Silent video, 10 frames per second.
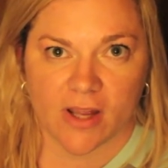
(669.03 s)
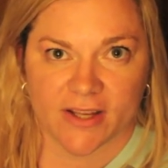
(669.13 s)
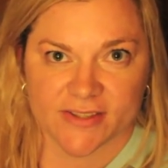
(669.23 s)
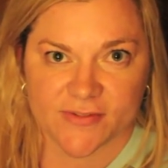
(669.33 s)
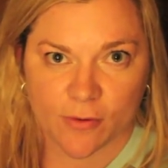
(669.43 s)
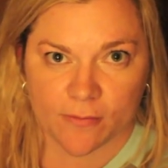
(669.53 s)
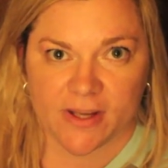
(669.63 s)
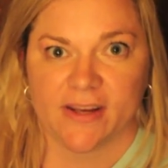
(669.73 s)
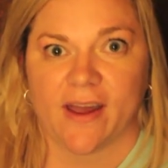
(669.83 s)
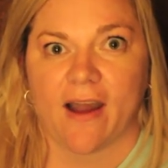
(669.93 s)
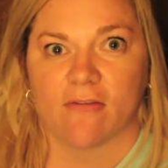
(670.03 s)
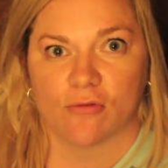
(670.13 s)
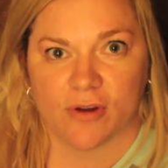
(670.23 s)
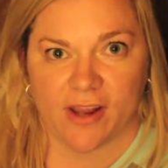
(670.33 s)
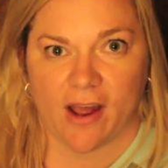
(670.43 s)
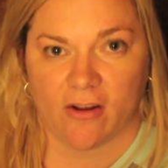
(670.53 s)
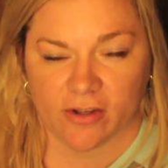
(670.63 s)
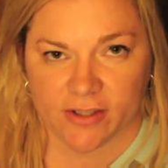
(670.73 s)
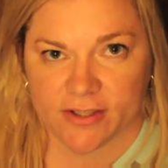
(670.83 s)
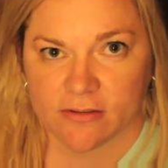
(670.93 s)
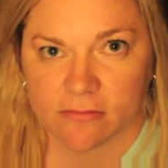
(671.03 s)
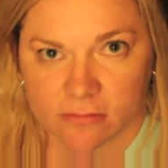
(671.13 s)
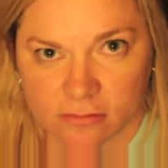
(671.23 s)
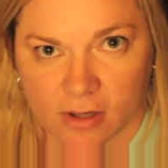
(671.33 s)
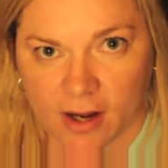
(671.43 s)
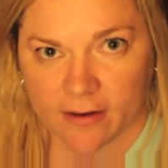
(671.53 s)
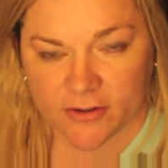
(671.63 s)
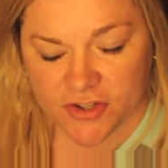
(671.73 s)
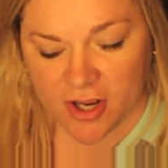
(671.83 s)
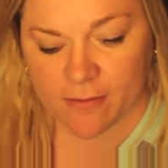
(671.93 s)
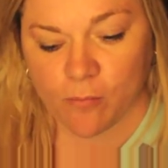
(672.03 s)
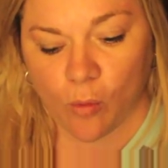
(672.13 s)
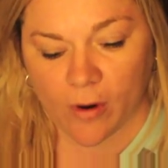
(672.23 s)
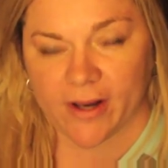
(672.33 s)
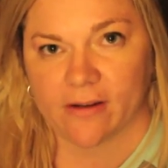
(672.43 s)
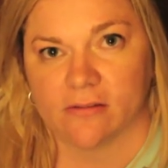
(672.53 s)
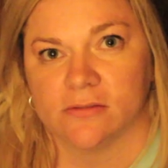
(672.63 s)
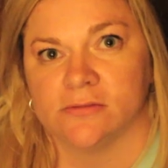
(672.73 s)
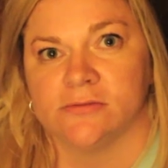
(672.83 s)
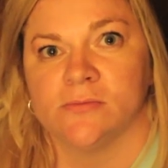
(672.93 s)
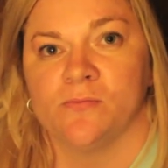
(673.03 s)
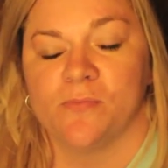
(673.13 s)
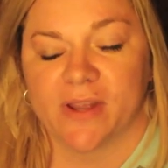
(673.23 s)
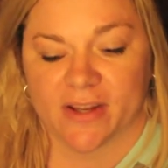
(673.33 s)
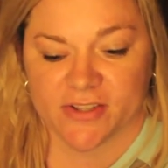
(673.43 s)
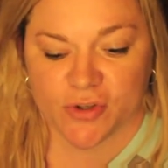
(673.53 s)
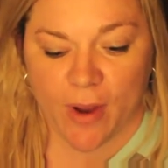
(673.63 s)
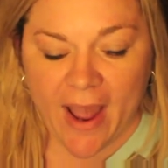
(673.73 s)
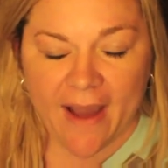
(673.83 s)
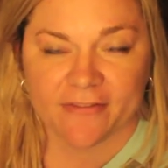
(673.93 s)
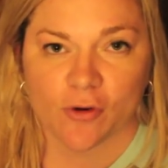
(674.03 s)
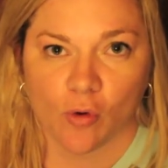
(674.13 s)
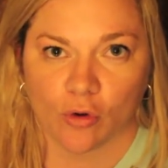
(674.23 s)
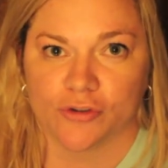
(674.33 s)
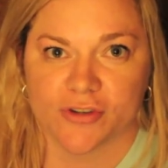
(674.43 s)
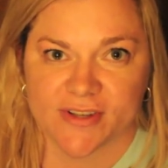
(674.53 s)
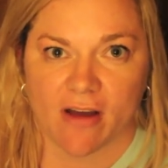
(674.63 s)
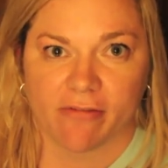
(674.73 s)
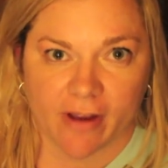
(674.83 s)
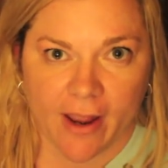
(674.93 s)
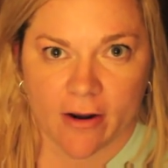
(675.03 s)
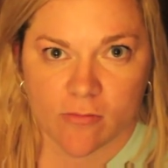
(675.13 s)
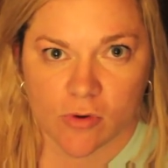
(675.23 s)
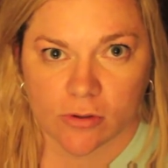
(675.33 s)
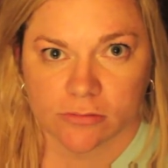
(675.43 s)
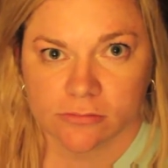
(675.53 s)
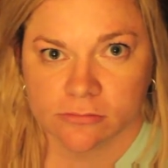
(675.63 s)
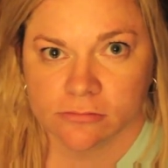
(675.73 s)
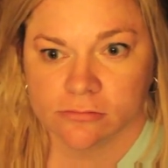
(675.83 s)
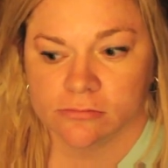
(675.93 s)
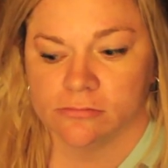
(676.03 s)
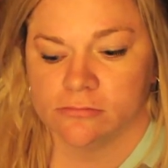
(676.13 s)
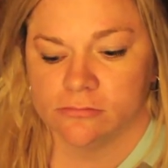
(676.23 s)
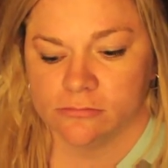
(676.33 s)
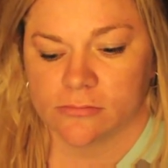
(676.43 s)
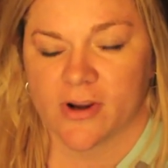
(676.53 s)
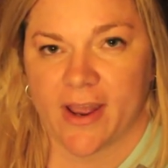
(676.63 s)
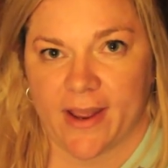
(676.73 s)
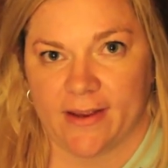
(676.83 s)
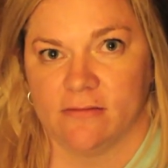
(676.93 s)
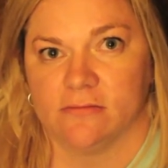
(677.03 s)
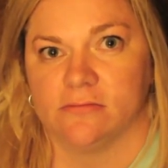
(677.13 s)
It's for me to have a reality kind of checkpoint, because you have to hold yourself accountable, okay?